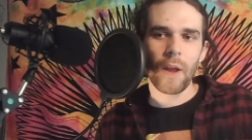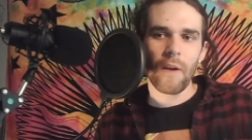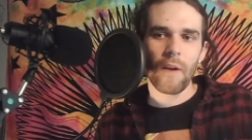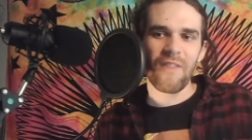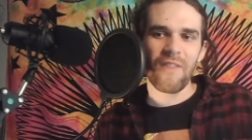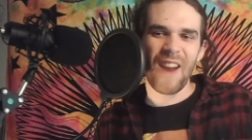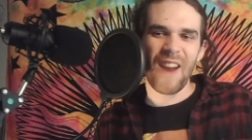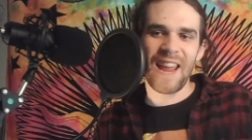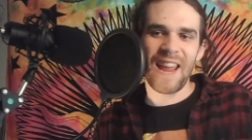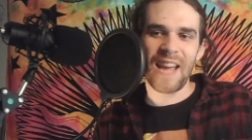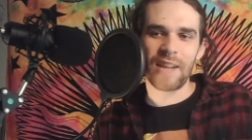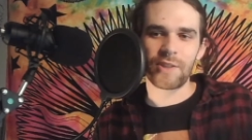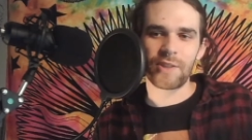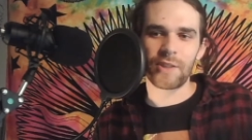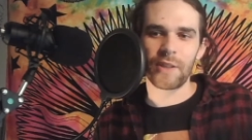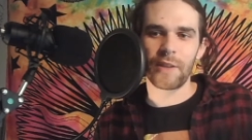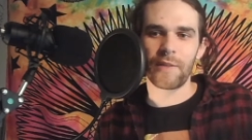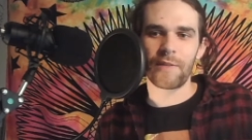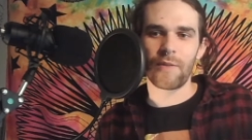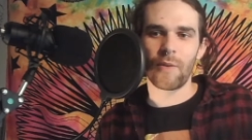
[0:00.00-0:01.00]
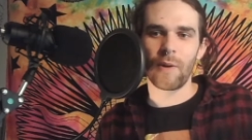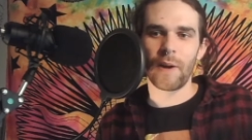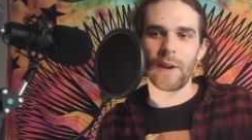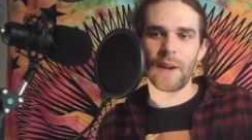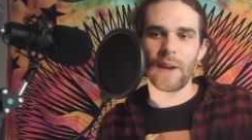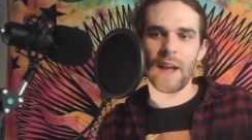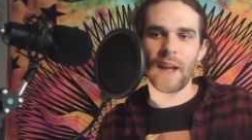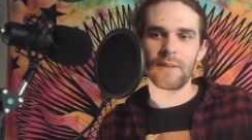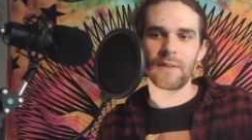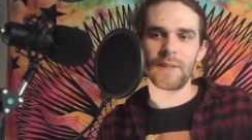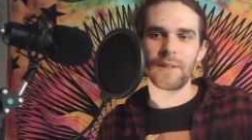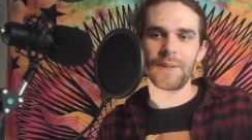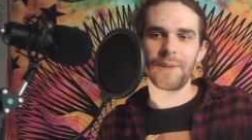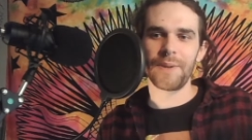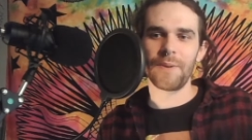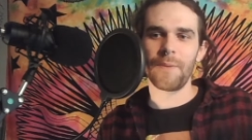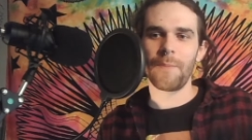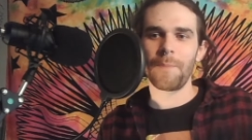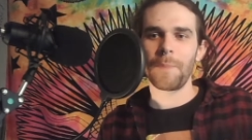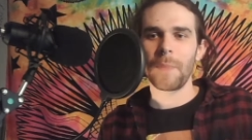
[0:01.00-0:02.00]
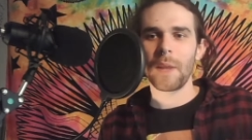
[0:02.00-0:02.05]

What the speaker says: financially for it now too.